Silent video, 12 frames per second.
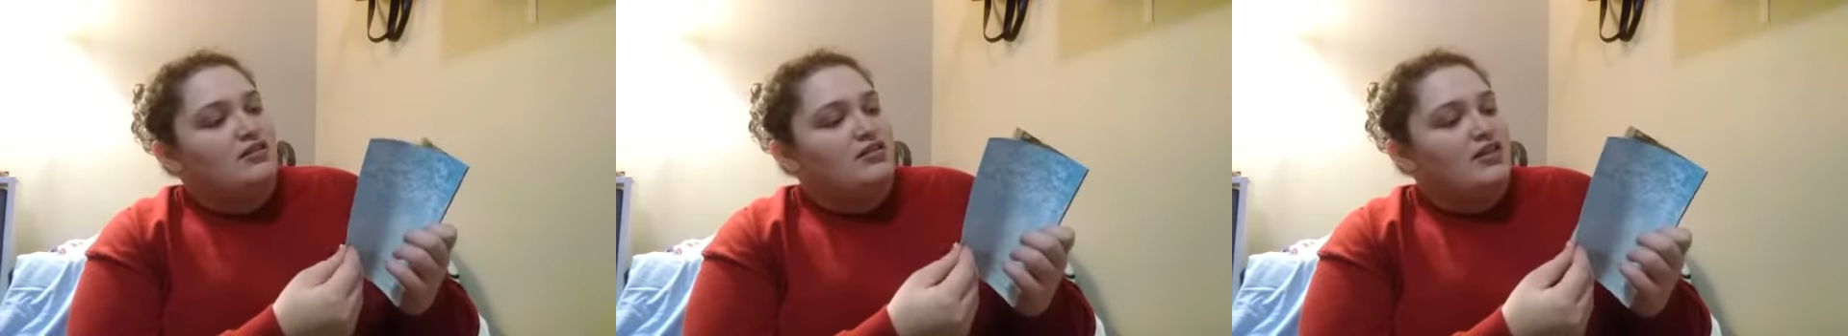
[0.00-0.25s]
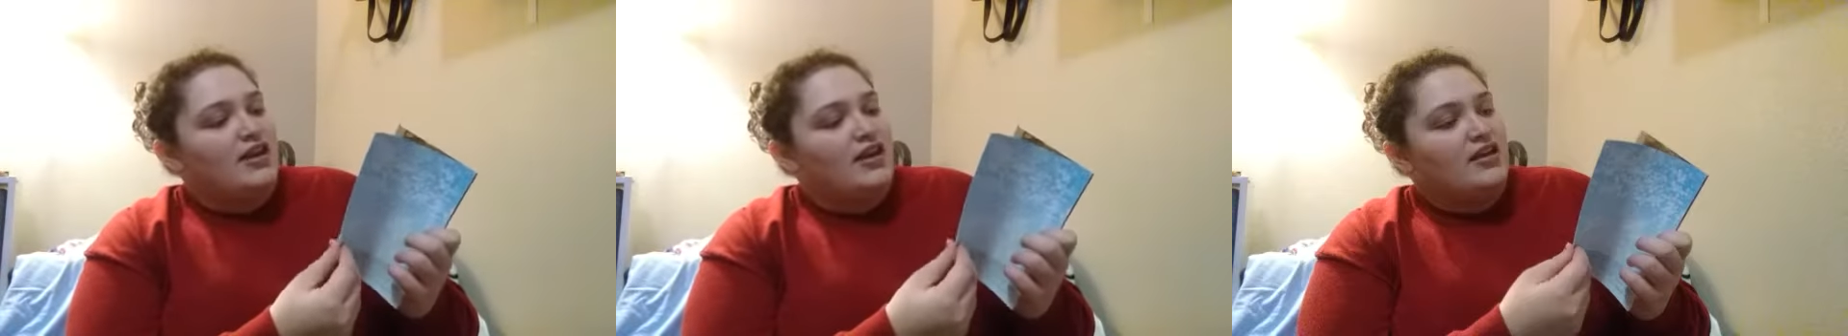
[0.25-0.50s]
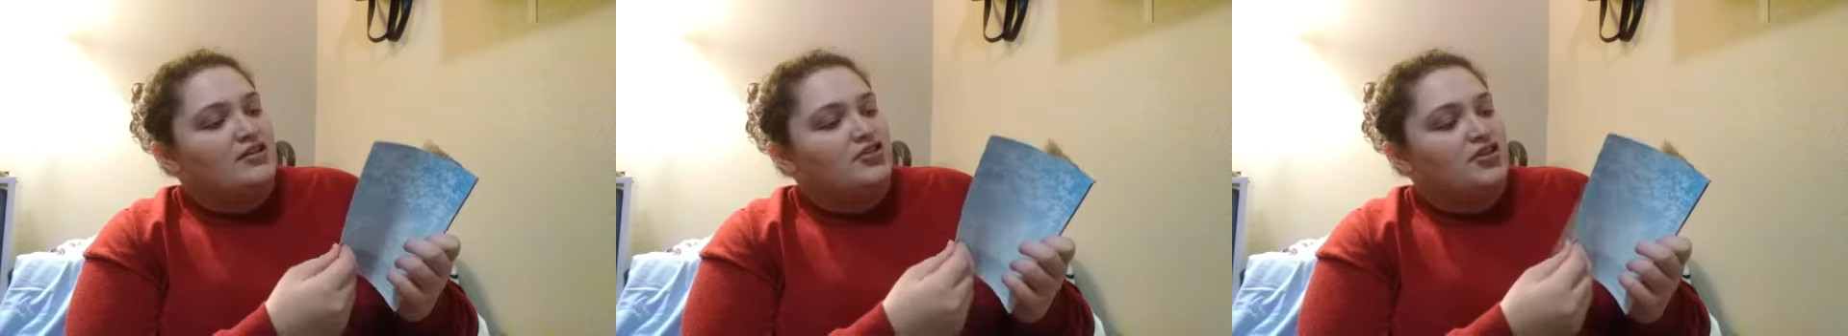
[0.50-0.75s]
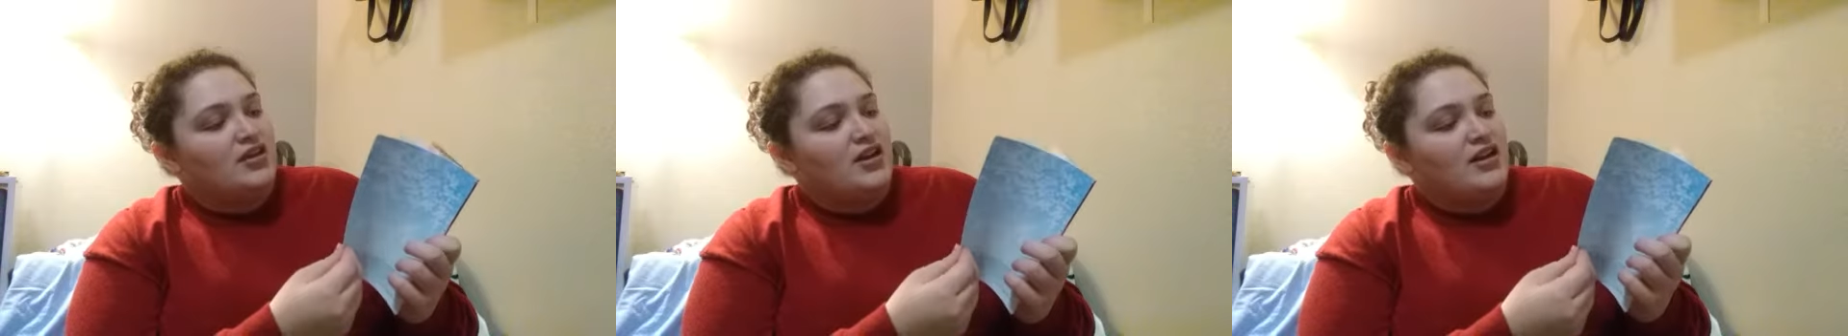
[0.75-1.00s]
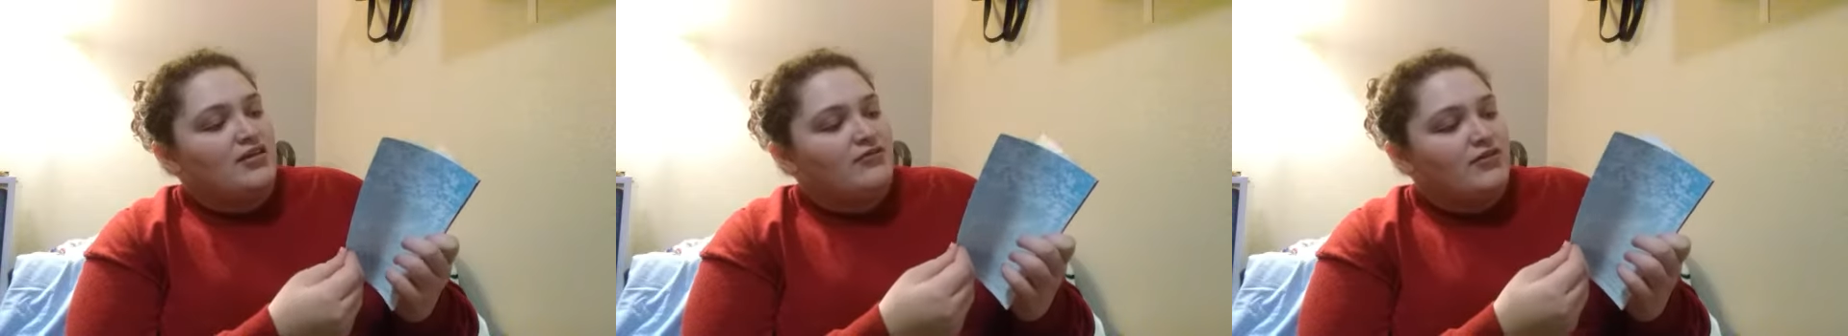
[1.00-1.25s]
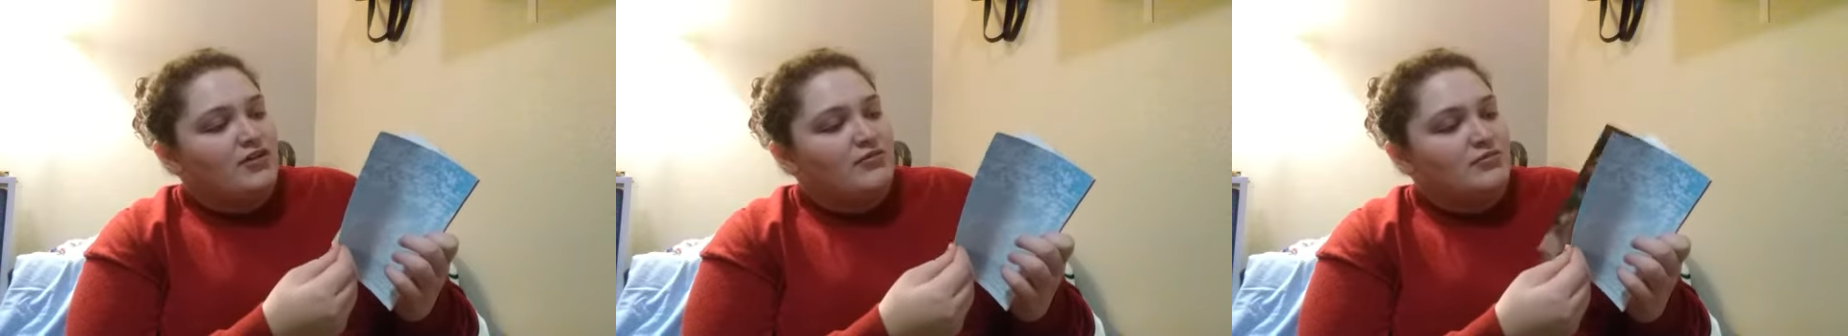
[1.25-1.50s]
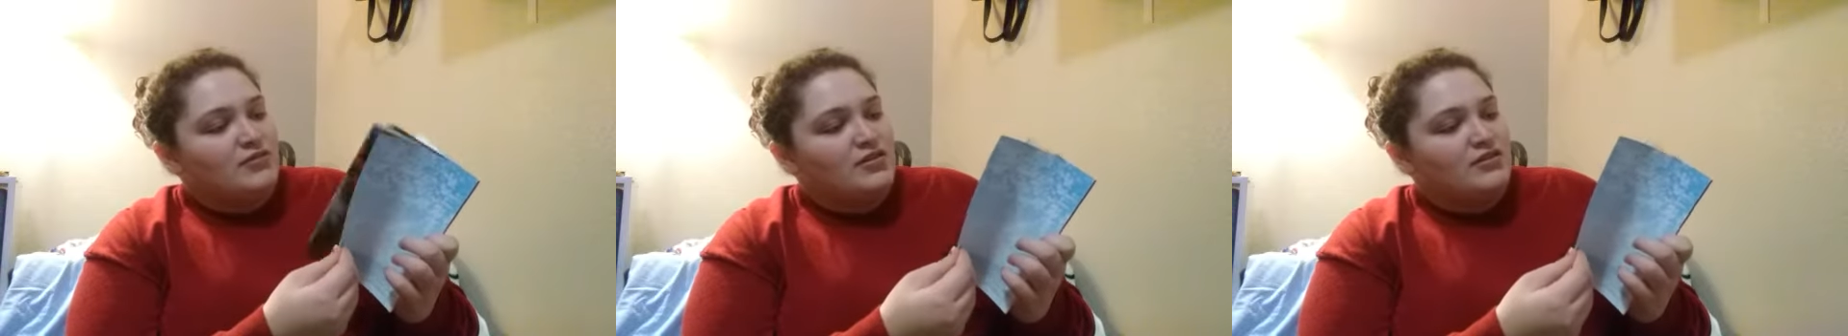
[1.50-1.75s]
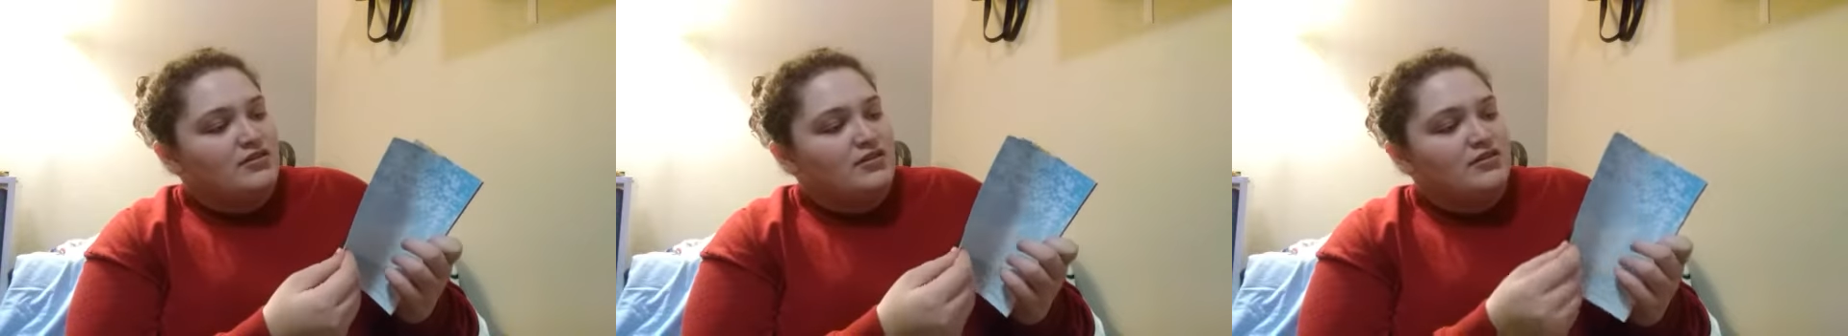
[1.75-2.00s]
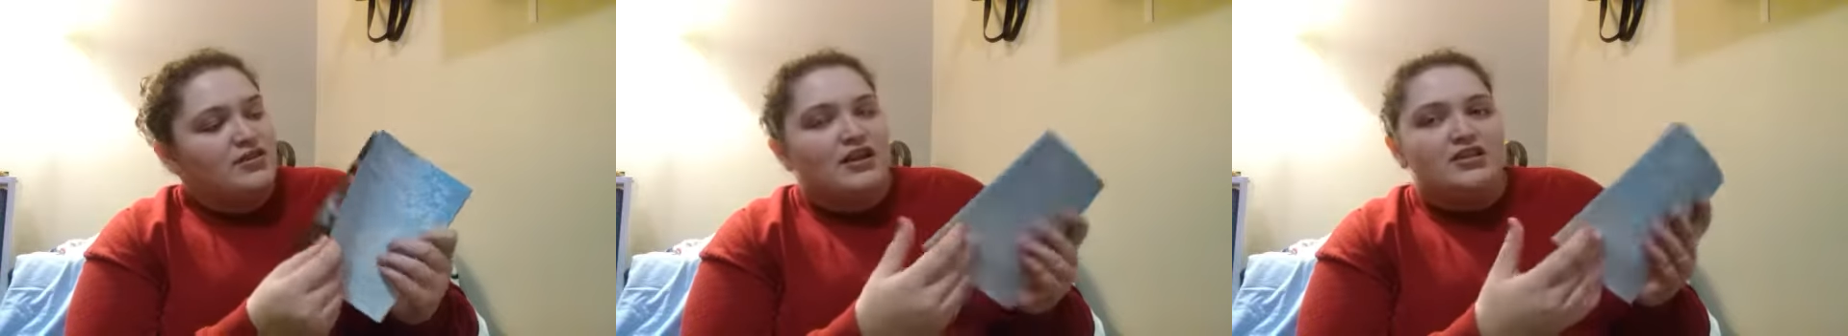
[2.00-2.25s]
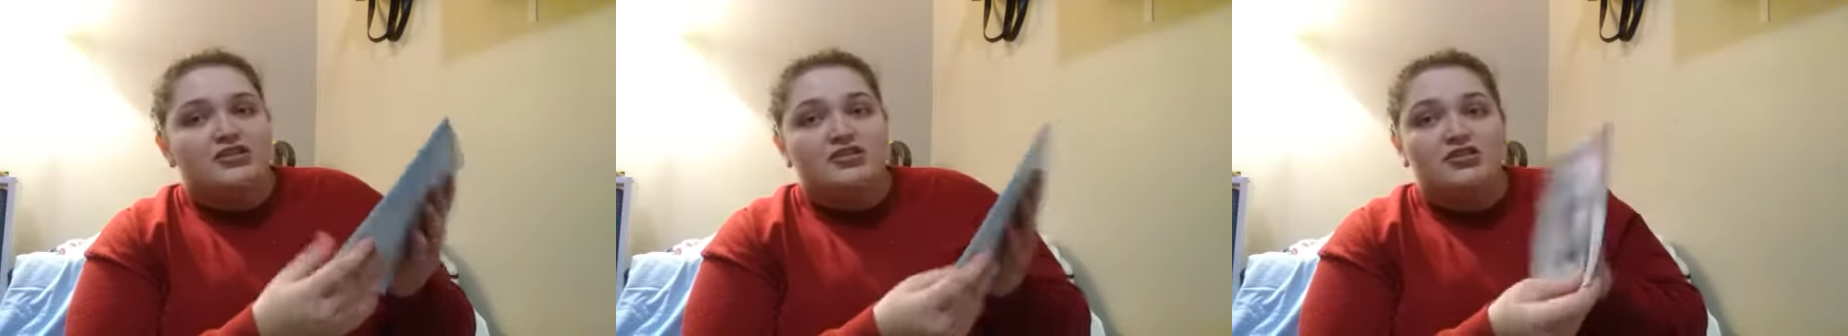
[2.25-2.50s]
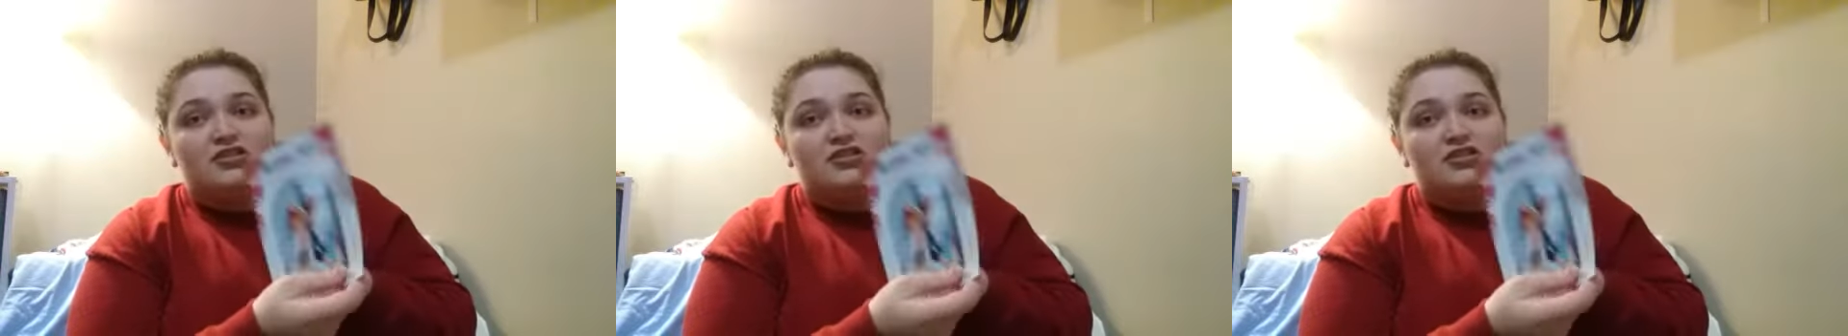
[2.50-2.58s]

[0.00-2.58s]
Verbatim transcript: the journey from the stage